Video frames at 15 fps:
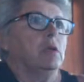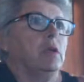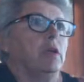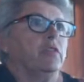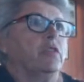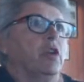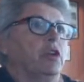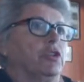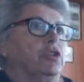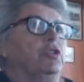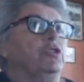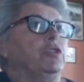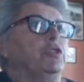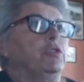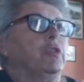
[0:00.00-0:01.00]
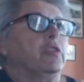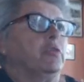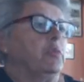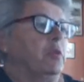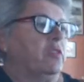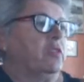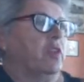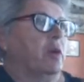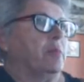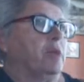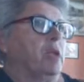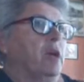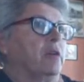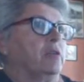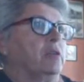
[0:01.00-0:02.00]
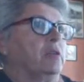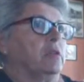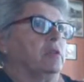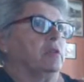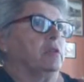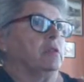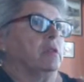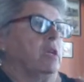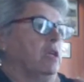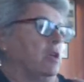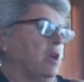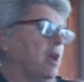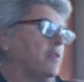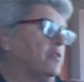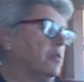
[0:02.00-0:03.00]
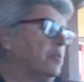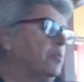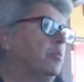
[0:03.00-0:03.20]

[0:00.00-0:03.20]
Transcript: It's got two USBs coming out that you have to